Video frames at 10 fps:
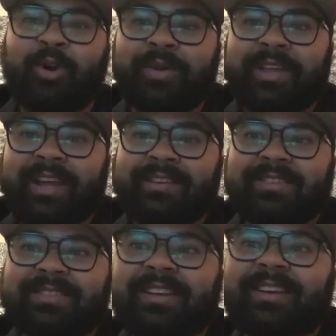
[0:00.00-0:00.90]
with
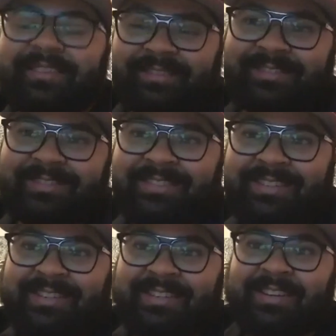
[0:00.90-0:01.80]
Kansas City.
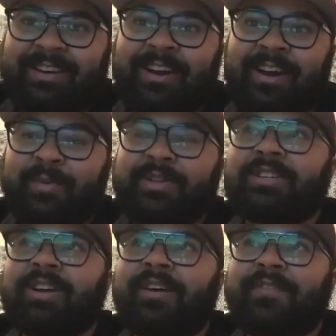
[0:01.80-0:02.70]
It was
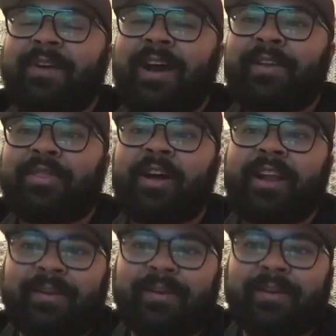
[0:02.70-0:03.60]
tough. I thought
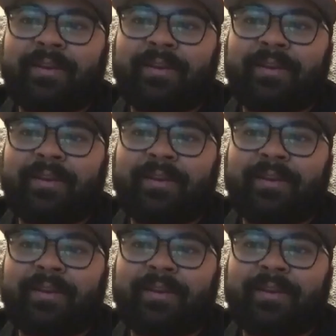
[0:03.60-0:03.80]
after